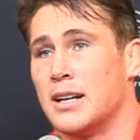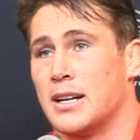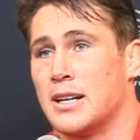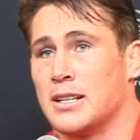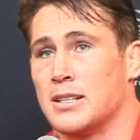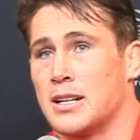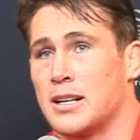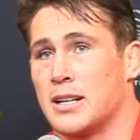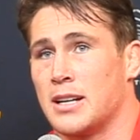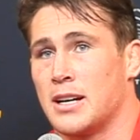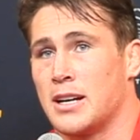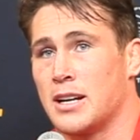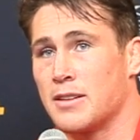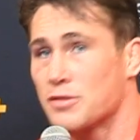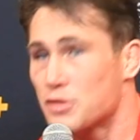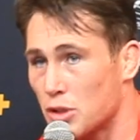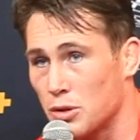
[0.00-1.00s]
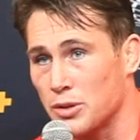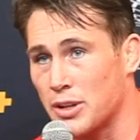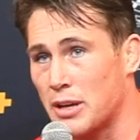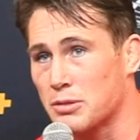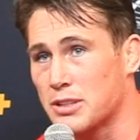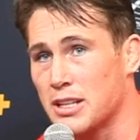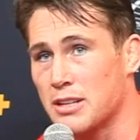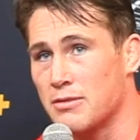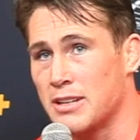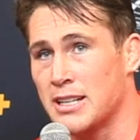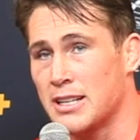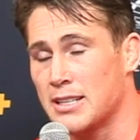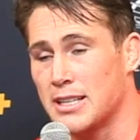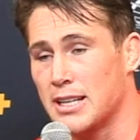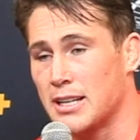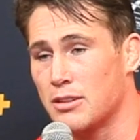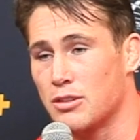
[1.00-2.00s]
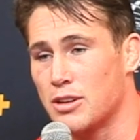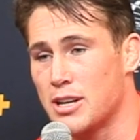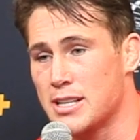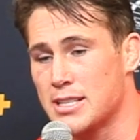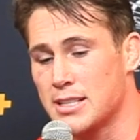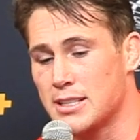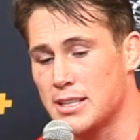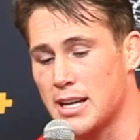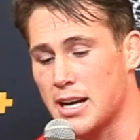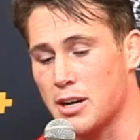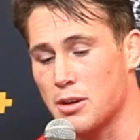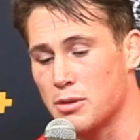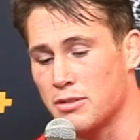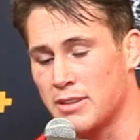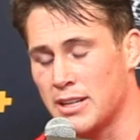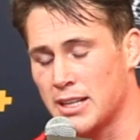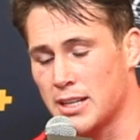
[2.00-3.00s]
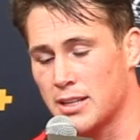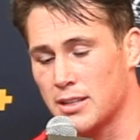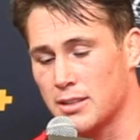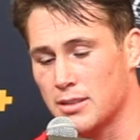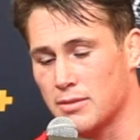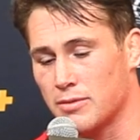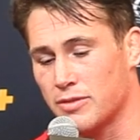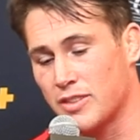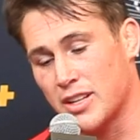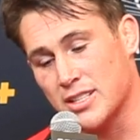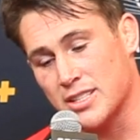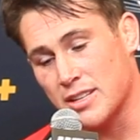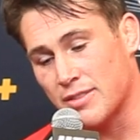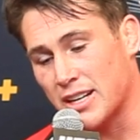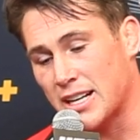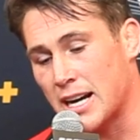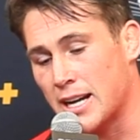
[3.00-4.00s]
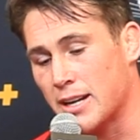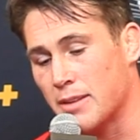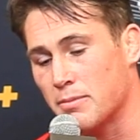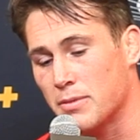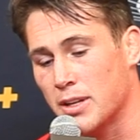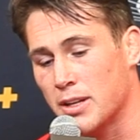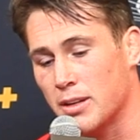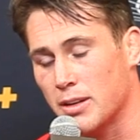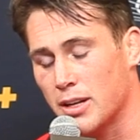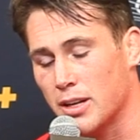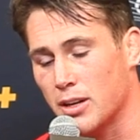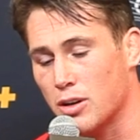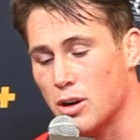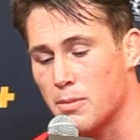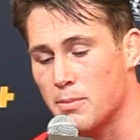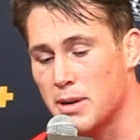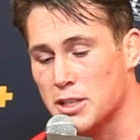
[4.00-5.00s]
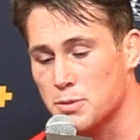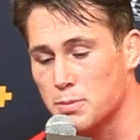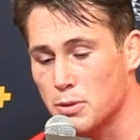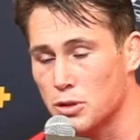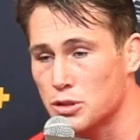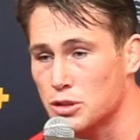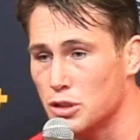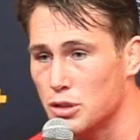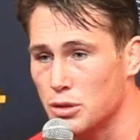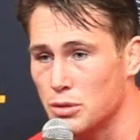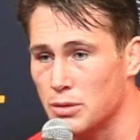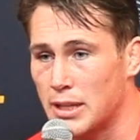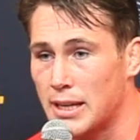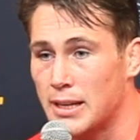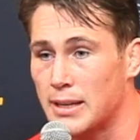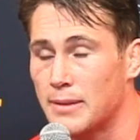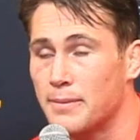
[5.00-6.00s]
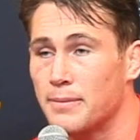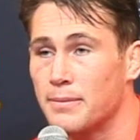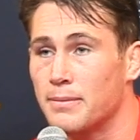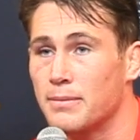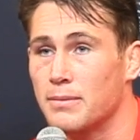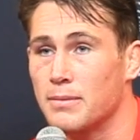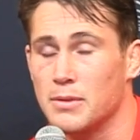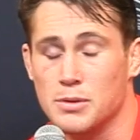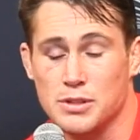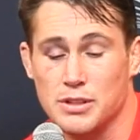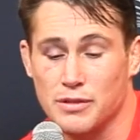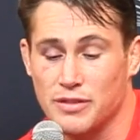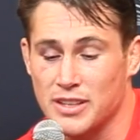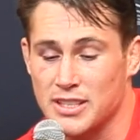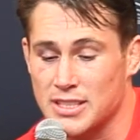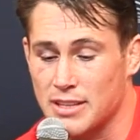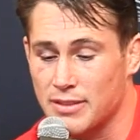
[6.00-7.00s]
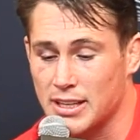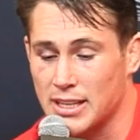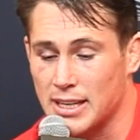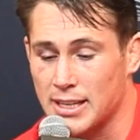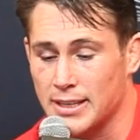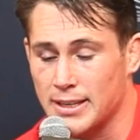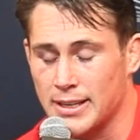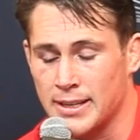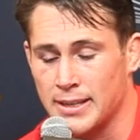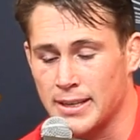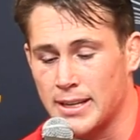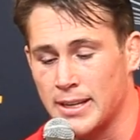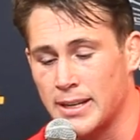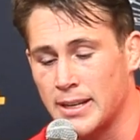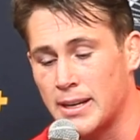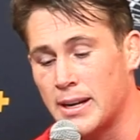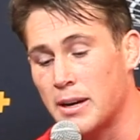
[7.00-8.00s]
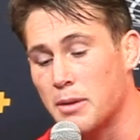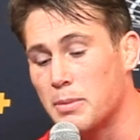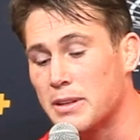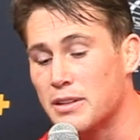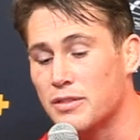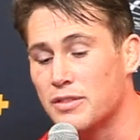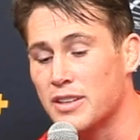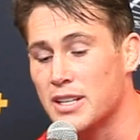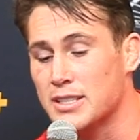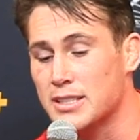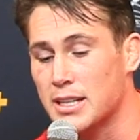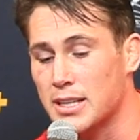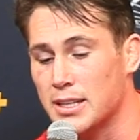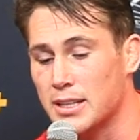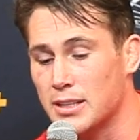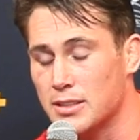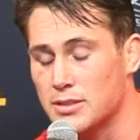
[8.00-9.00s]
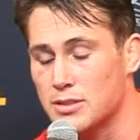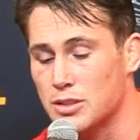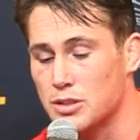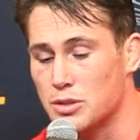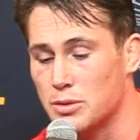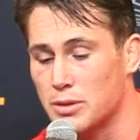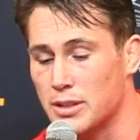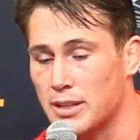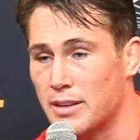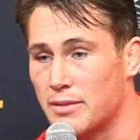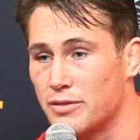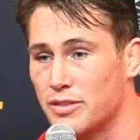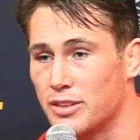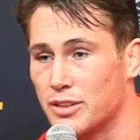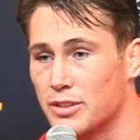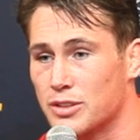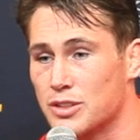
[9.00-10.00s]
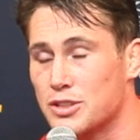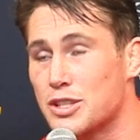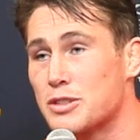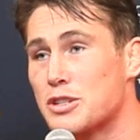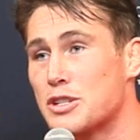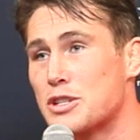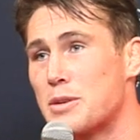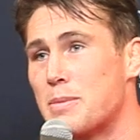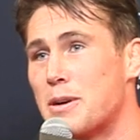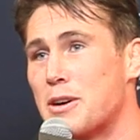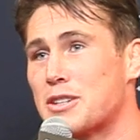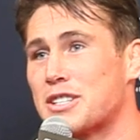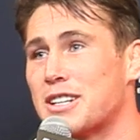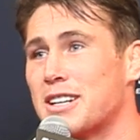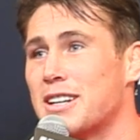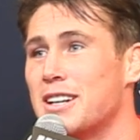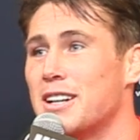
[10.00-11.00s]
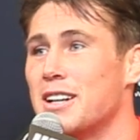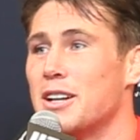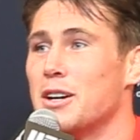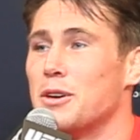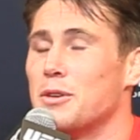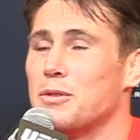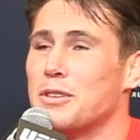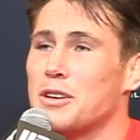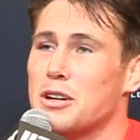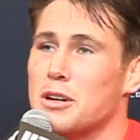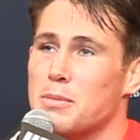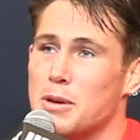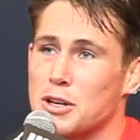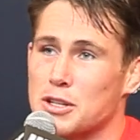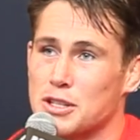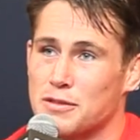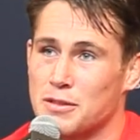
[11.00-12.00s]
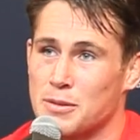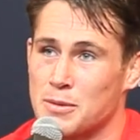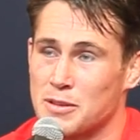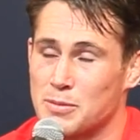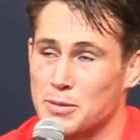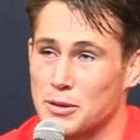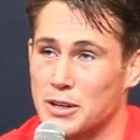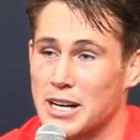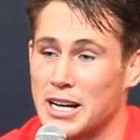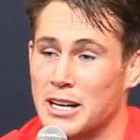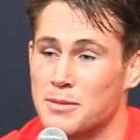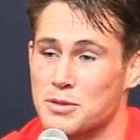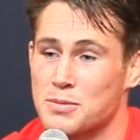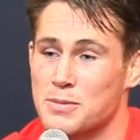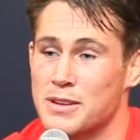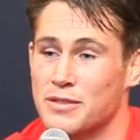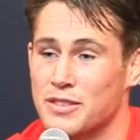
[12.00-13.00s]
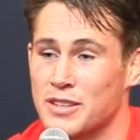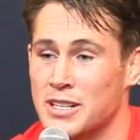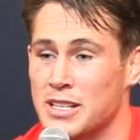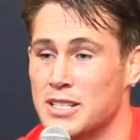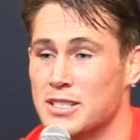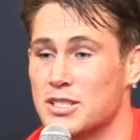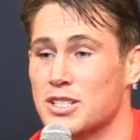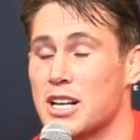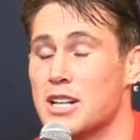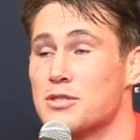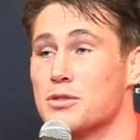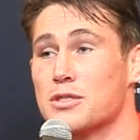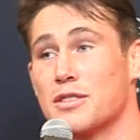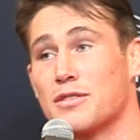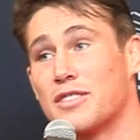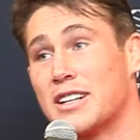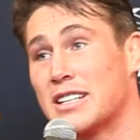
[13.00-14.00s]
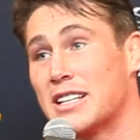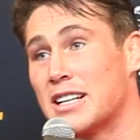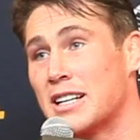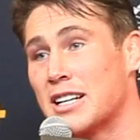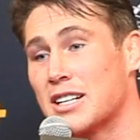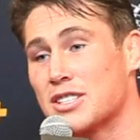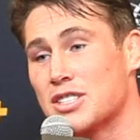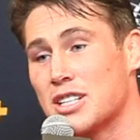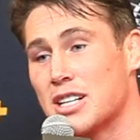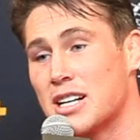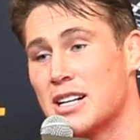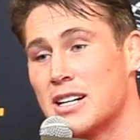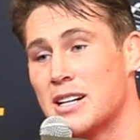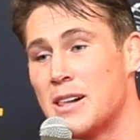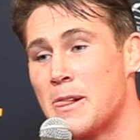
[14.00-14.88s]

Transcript: And I've sold out the arena there already, the Echo Arena. First ever guy in combat sports to do that. Was the first ever guy, and I'll be the first guy to do it at Anfield. There's a boxer, we've got a boxer from Liverpool, Callum Smith, and he's scheduled to fight there next year.